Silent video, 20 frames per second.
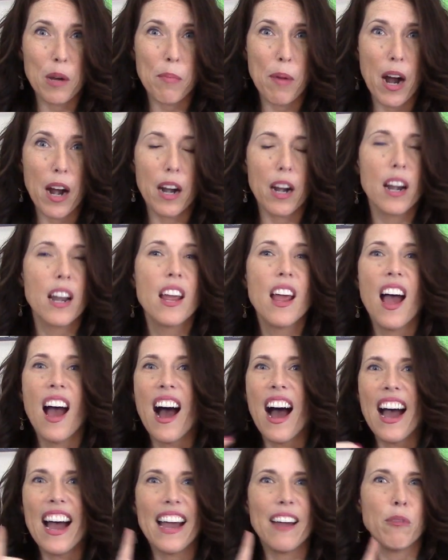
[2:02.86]
apart.
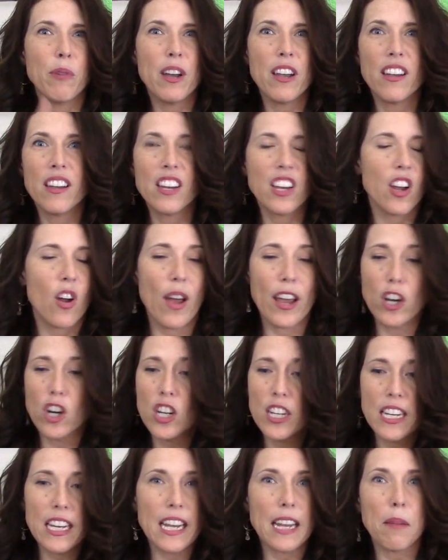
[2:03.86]
I
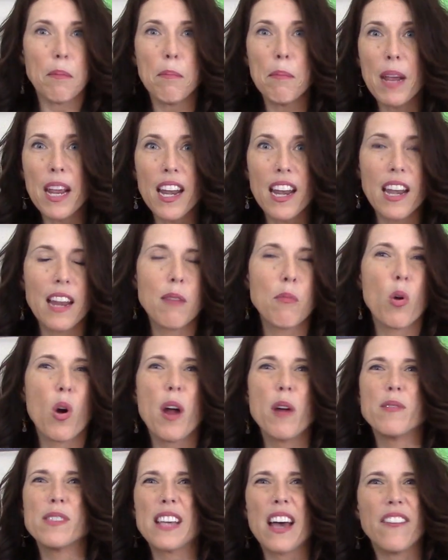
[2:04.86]
couldn't eat meat anymore.
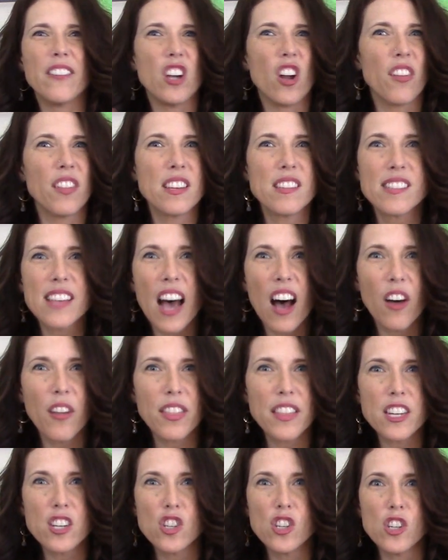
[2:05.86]
I was having all these
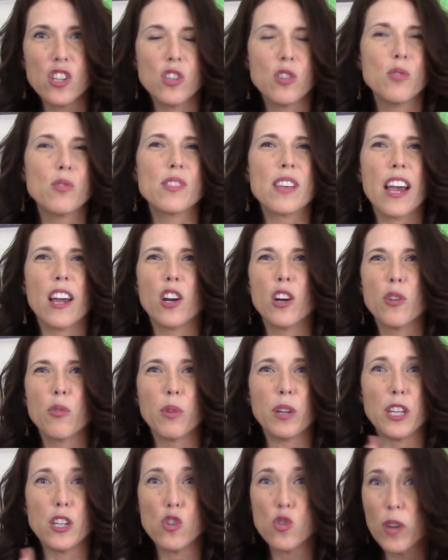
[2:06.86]
health issues. I couldn't
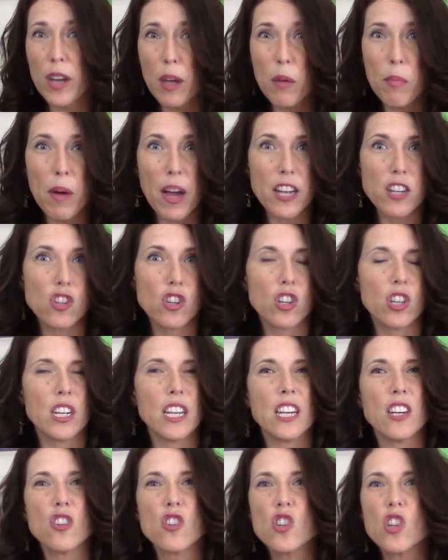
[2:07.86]
really drink much, couldn't
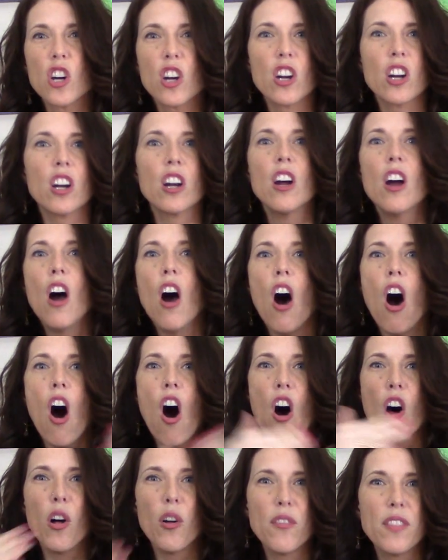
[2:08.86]
eat sugar.
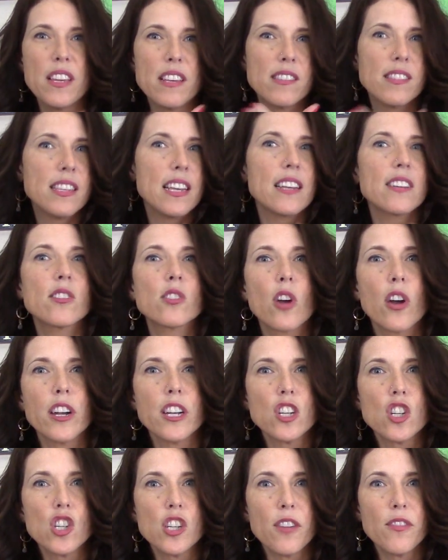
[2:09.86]
All of these things
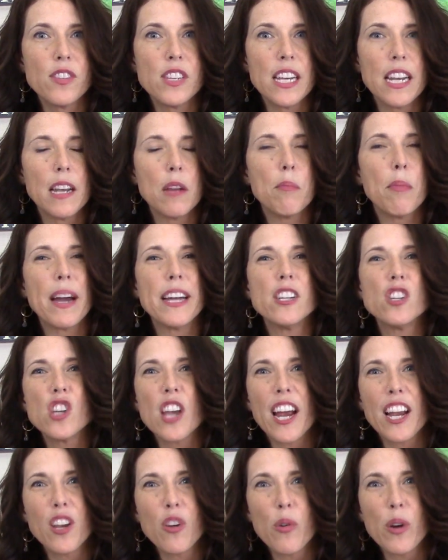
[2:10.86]
started shifting. And by
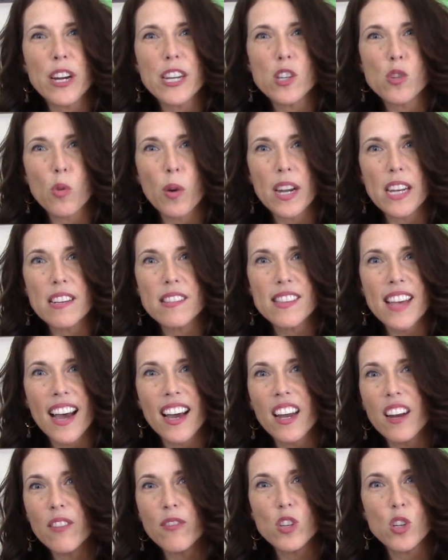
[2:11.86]
January
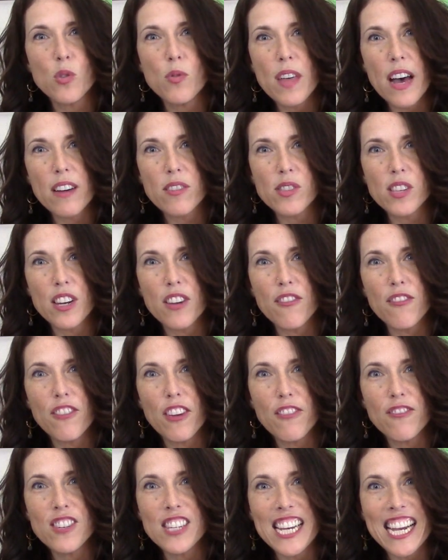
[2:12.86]
22nd of
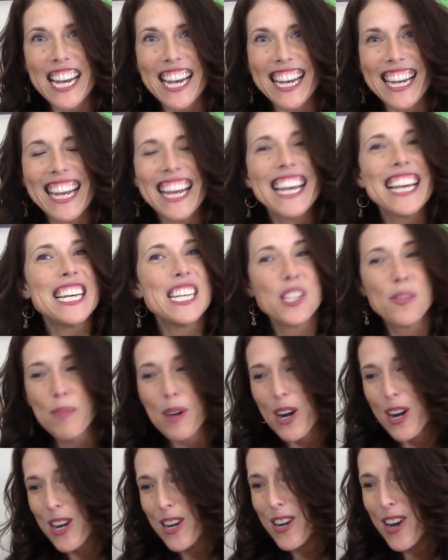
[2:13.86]
2015,
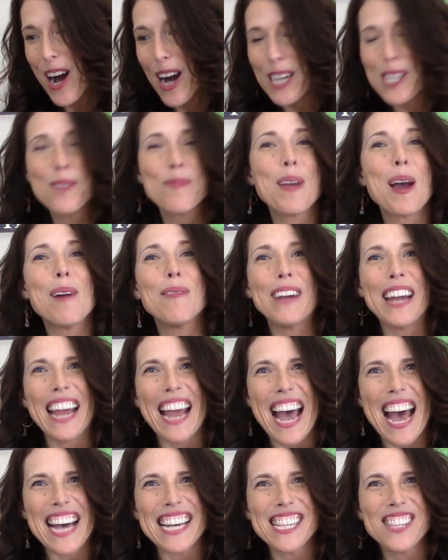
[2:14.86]
Spirit knocked me on my
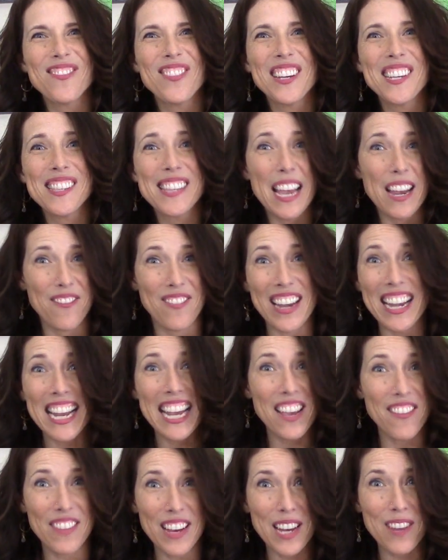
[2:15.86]
ass because they'd been
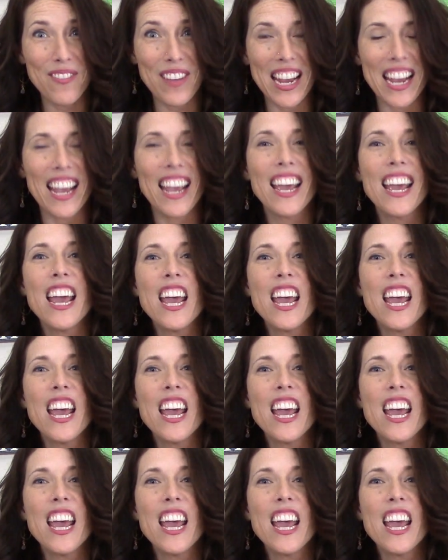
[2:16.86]
giving me,